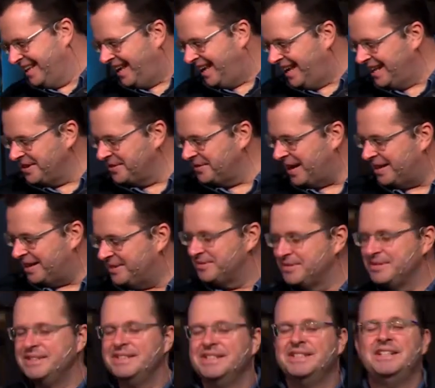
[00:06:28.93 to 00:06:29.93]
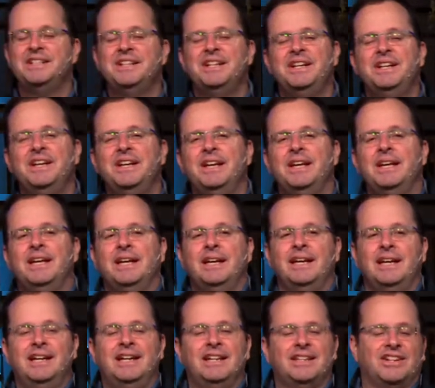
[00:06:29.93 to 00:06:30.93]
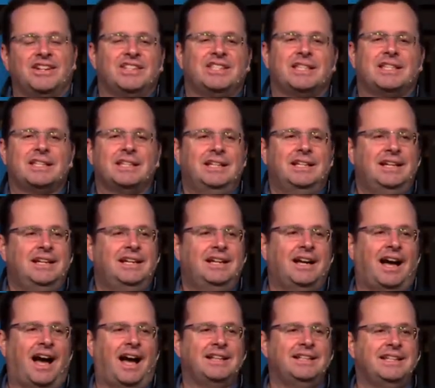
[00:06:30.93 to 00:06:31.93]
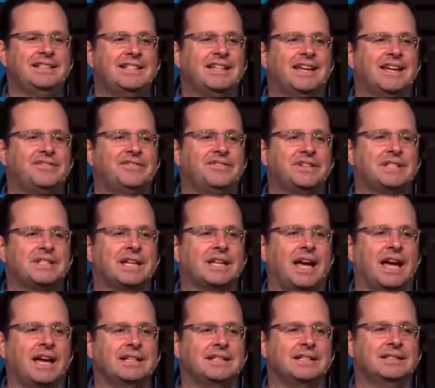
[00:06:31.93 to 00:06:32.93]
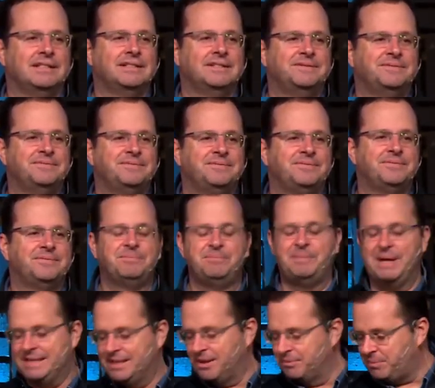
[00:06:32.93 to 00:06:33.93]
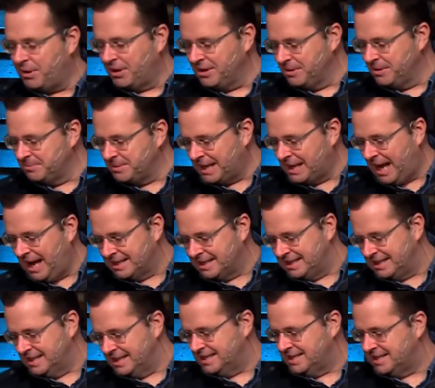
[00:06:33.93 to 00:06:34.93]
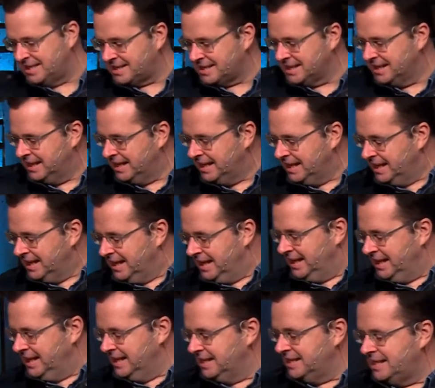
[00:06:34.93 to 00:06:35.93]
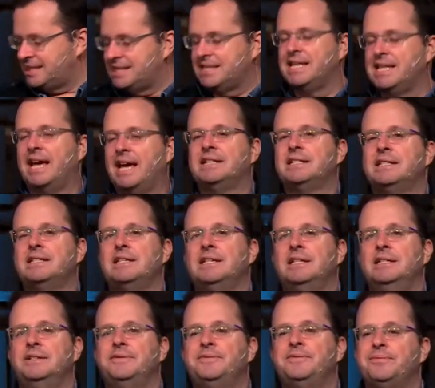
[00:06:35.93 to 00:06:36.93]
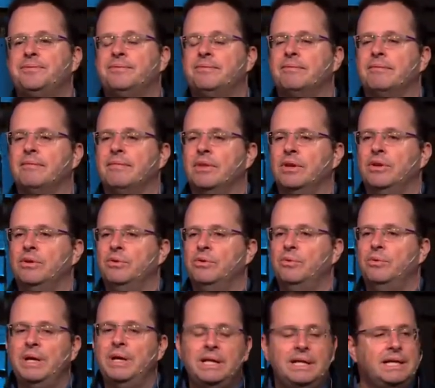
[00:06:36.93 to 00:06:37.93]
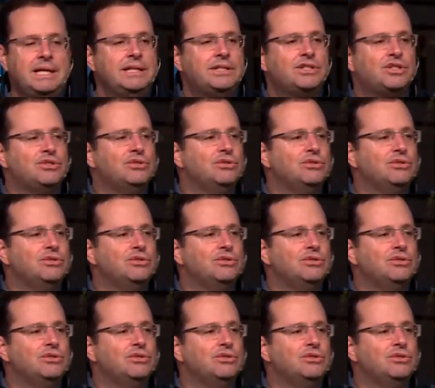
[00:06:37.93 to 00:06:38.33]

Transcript: Anyway, because I need to get fit again. But the bottom line is that you need